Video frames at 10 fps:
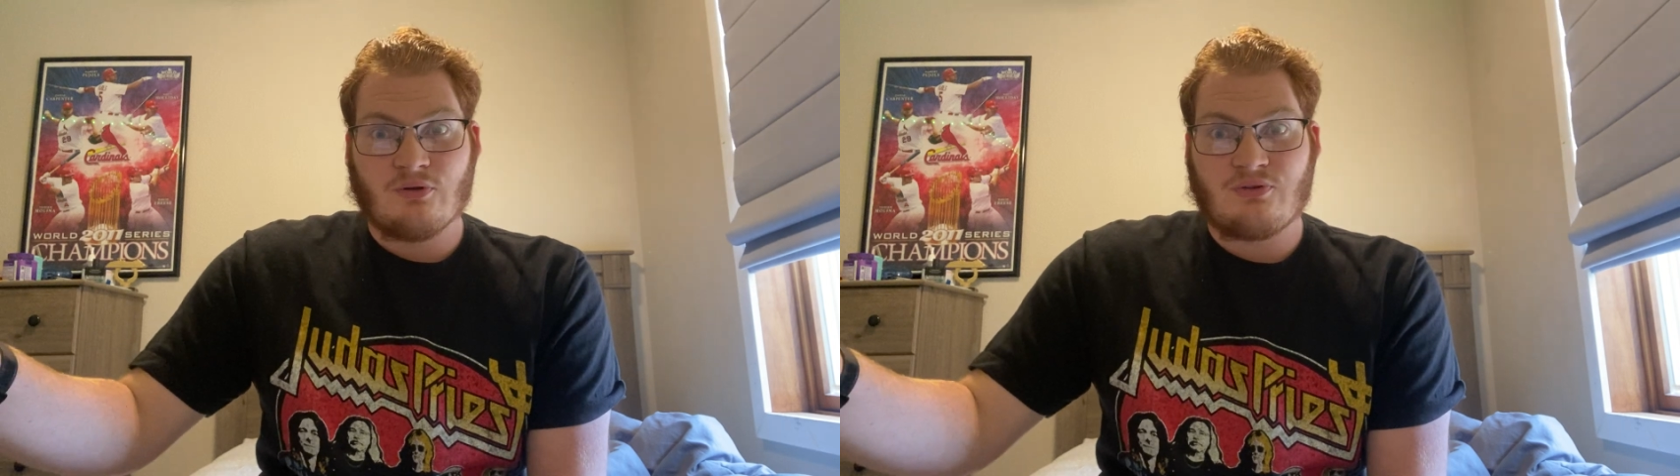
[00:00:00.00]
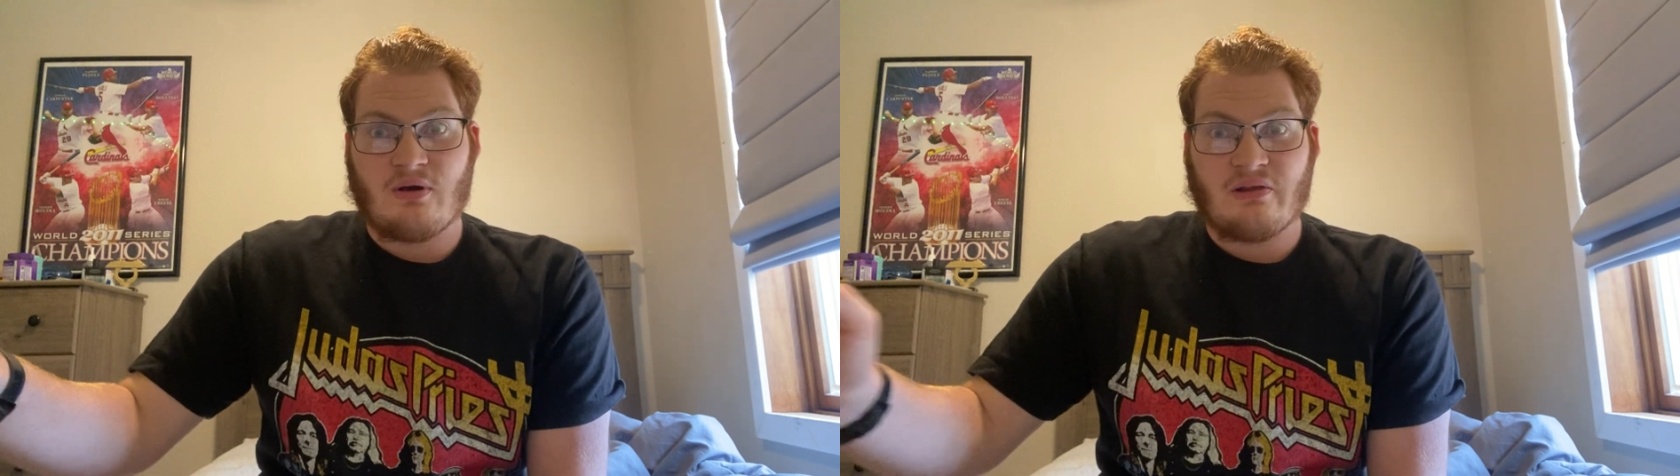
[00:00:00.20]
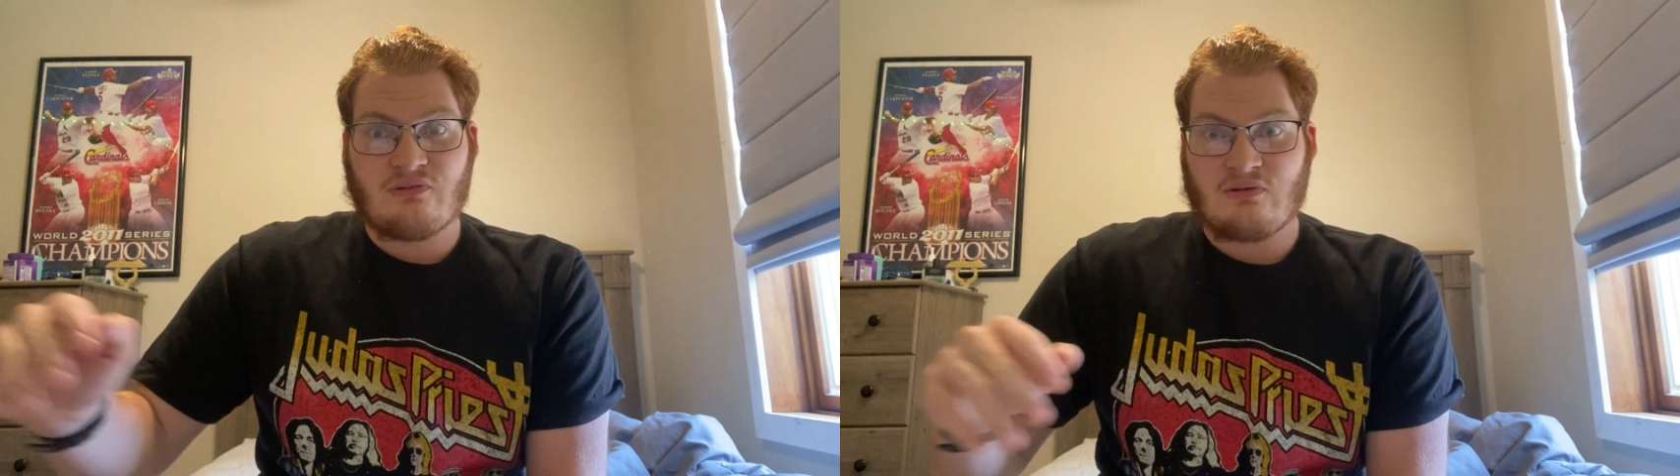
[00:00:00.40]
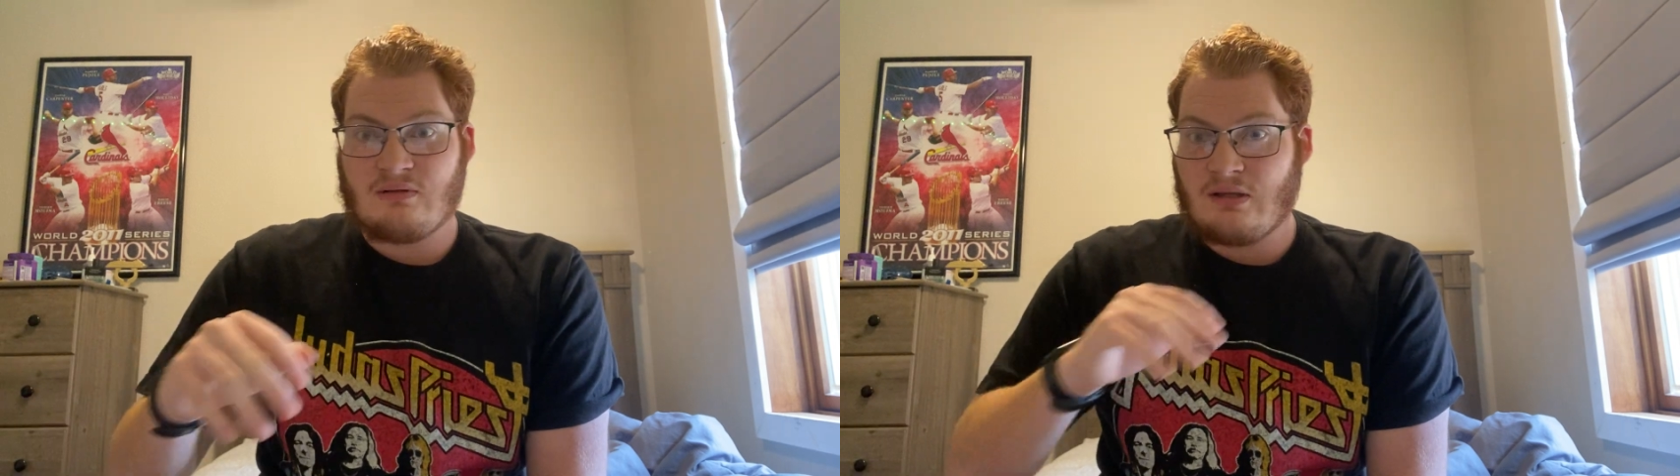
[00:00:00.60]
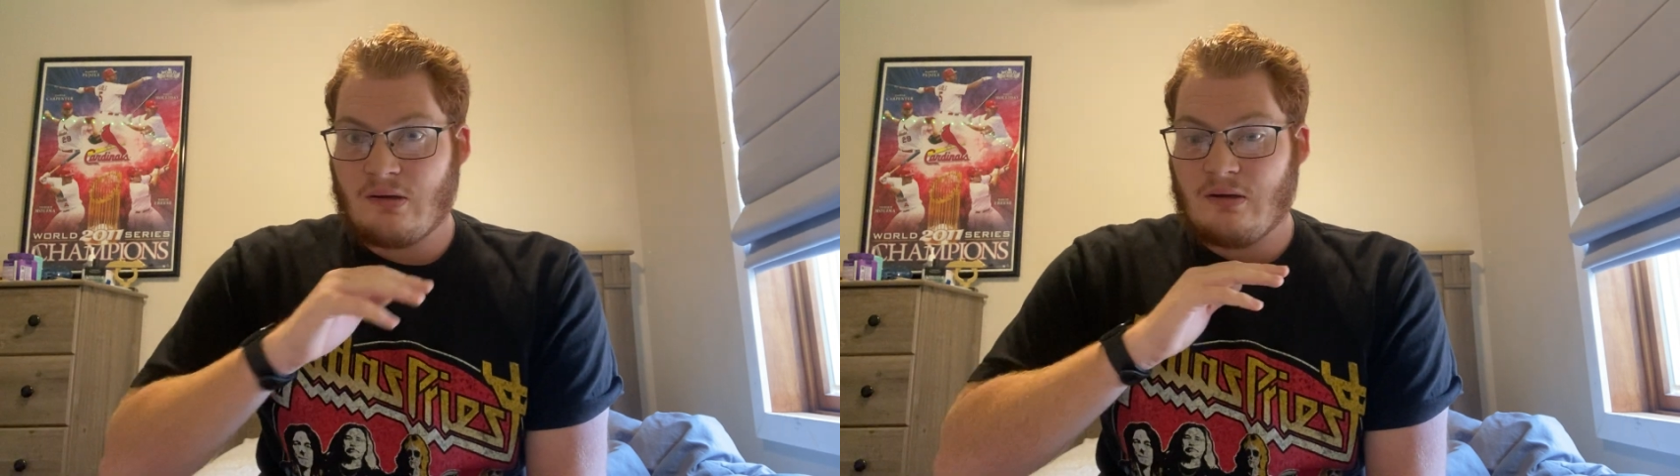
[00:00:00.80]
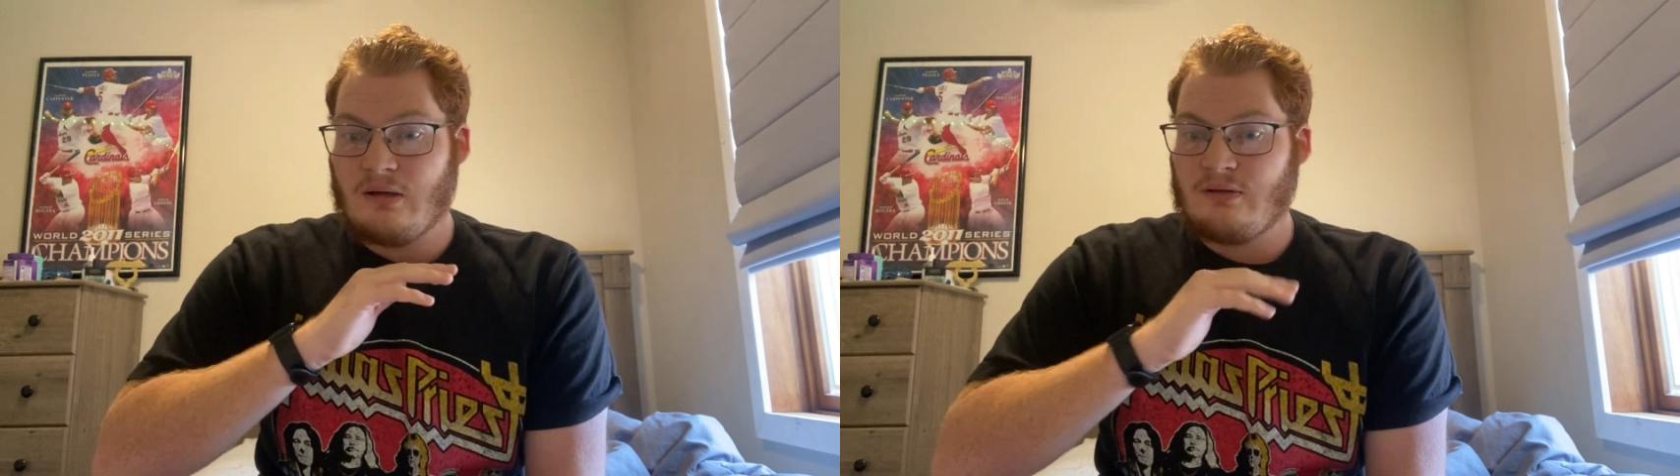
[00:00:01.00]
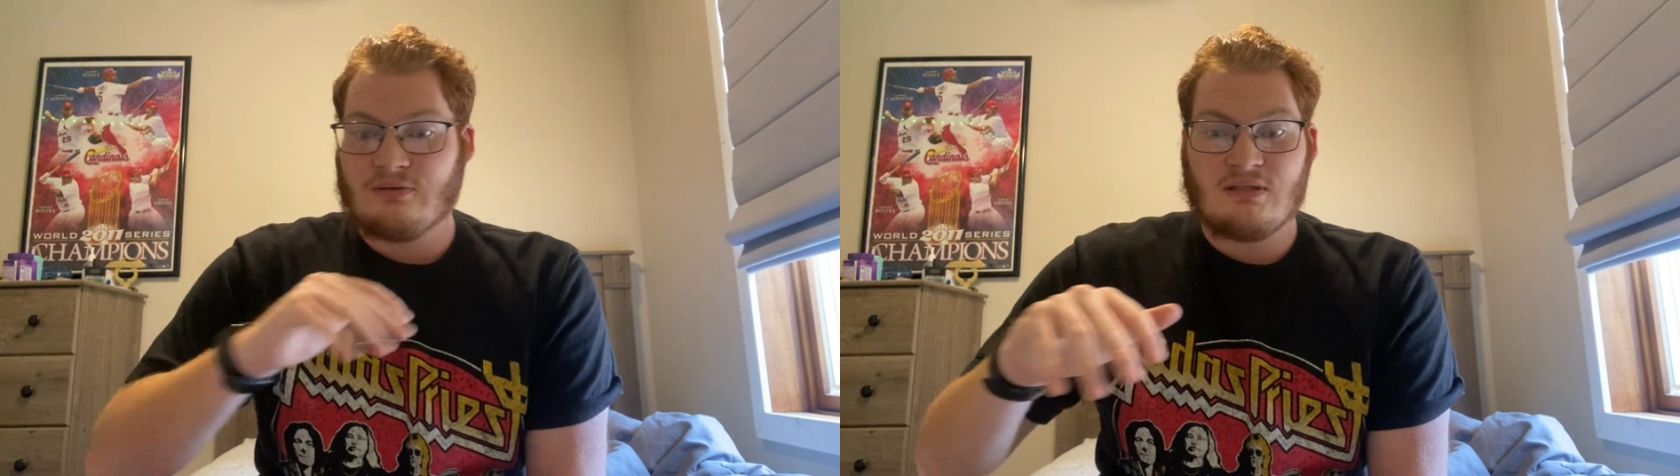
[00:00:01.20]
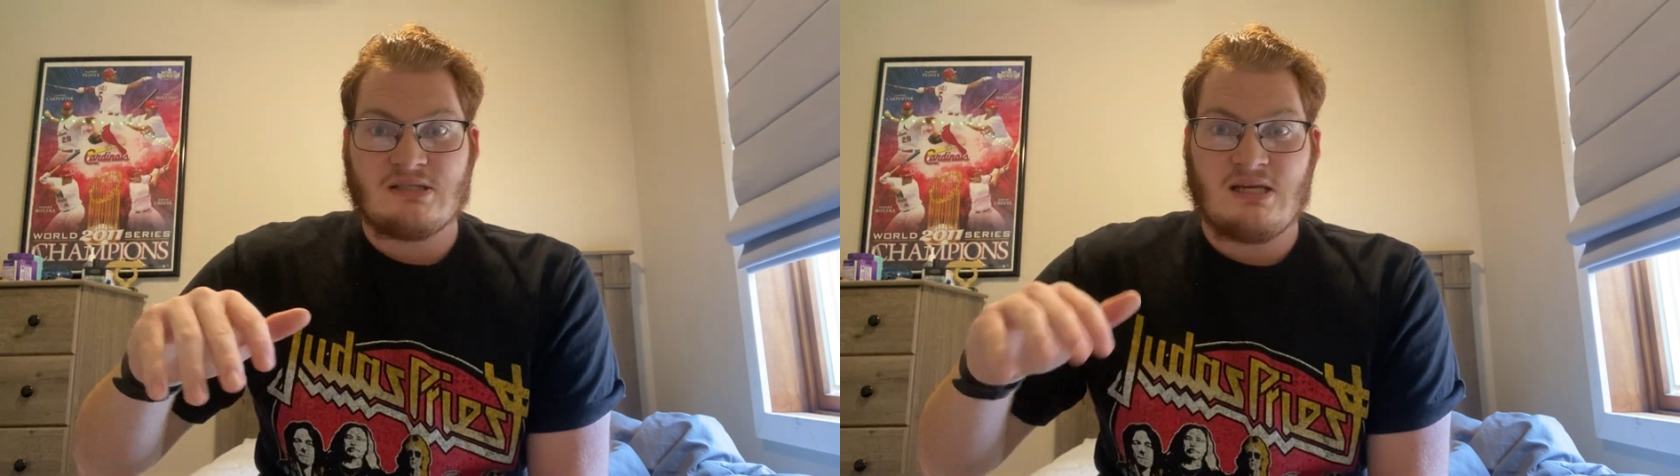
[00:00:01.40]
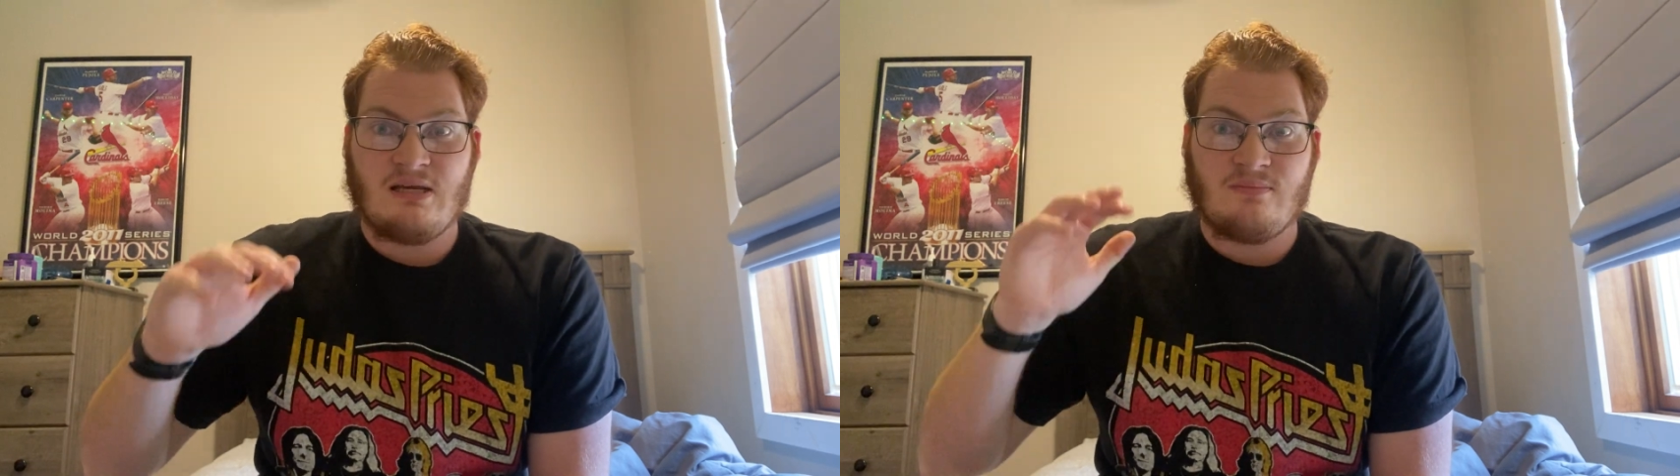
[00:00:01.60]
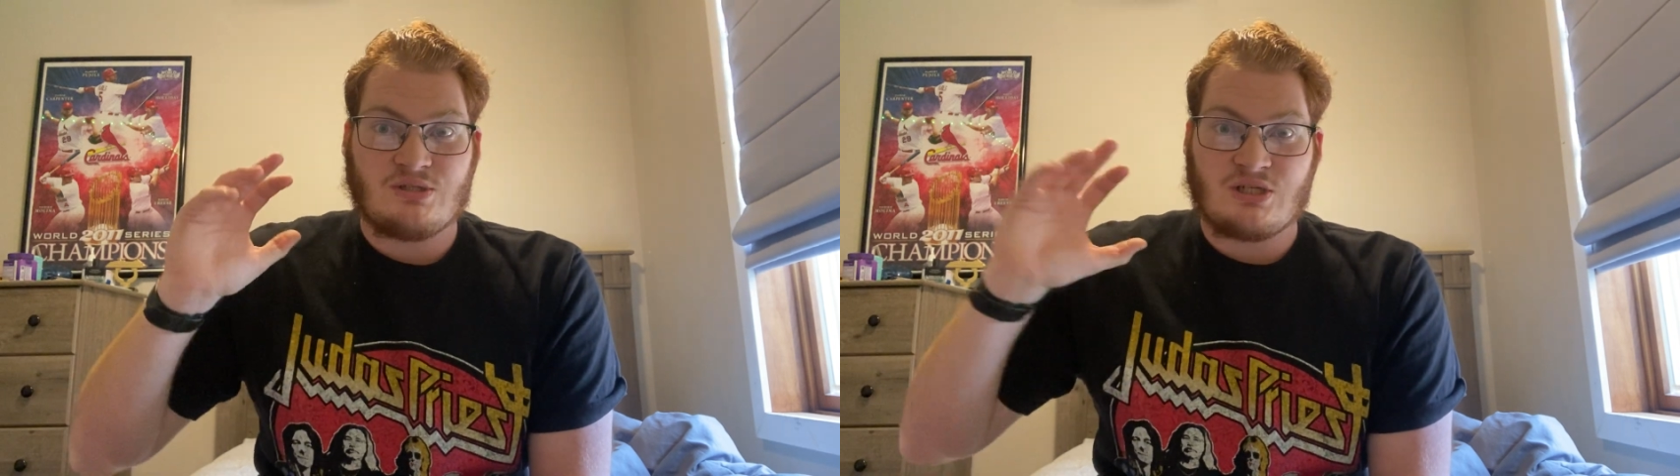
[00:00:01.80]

thoughts on all the teams,